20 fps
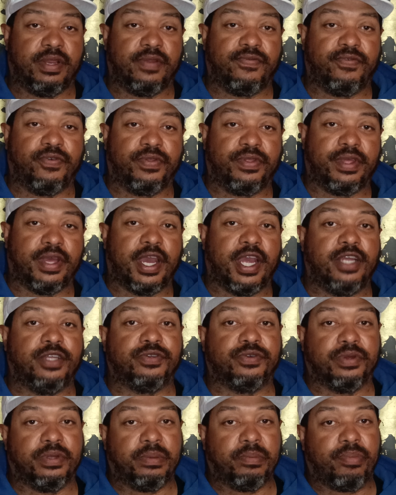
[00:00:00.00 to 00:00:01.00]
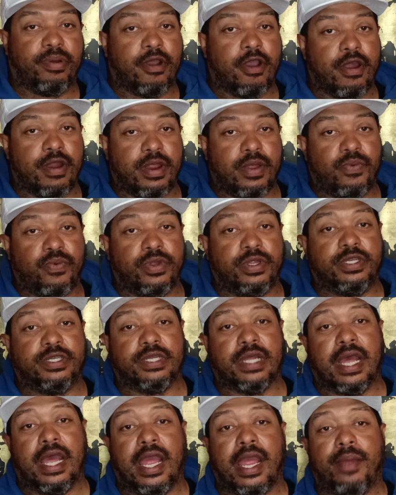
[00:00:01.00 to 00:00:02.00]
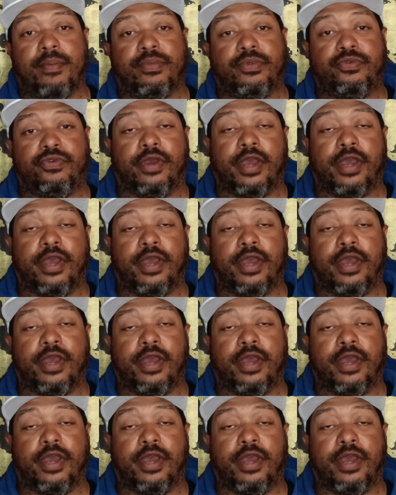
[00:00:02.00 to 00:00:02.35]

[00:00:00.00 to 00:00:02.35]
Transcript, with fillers: and for the ice cream party, which I am